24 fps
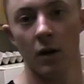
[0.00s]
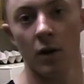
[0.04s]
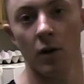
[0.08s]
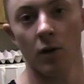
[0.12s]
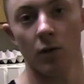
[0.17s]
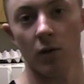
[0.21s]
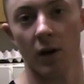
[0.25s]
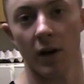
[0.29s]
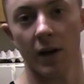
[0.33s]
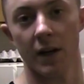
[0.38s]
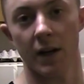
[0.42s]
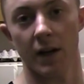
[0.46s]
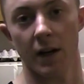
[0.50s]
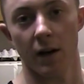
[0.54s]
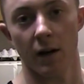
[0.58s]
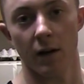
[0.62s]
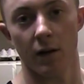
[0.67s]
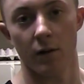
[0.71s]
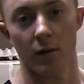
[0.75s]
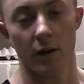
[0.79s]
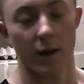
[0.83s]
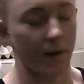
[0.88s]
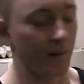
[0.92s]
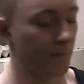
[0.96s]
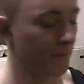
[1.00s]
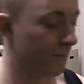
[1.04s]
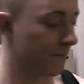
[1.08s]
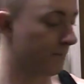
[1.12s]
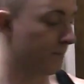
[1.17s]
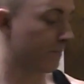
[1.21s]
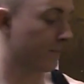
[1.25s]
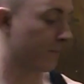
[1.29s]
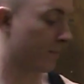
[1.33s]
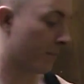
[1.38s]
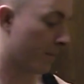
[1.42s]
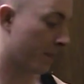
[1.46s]
right here, right?
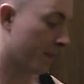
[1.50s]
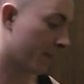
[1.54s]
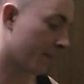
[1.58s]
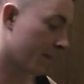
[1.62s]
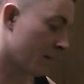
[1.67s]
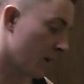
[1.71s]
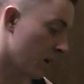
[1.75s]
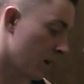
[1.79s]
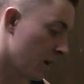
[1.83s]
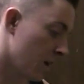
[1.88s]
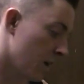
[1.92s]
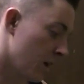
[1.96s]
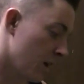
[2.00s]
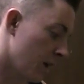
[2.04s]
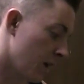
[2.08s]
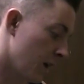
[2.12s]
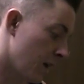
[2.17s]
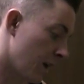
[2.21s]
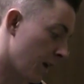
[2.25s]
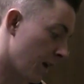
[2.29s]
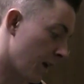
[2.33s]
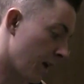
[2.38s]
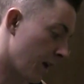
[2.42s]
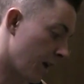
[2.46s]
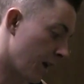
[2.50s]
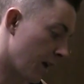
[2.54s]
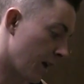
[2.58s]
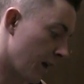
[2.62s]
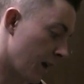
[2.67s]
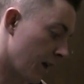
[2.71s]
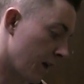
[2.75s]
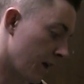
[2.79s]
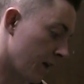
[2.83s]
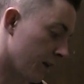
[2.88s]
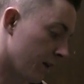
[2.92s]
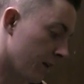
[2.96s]

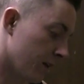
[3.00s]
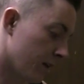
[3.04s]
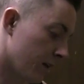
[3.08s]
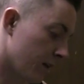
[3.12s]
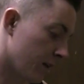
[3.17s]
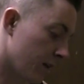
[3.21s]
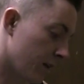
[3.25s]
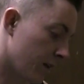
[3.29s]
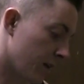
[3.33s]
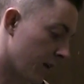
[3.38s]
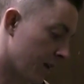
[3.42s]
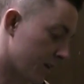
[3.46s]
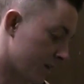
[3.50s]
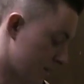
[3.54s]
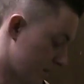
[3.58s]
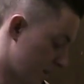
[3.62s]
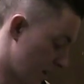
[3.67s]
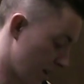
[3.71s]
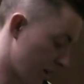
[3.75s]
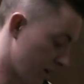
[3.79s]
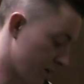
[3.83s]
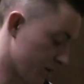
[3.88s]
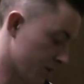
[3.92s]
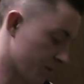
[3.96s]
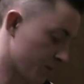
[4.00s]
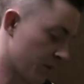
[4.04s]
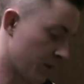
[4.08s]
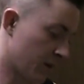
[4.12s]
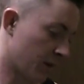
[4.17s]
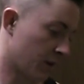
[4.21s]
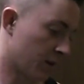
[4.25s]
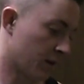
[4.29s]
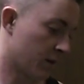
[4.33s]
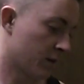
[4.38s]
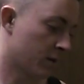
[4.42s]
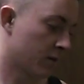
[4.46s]
And it tells
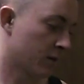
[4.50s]
me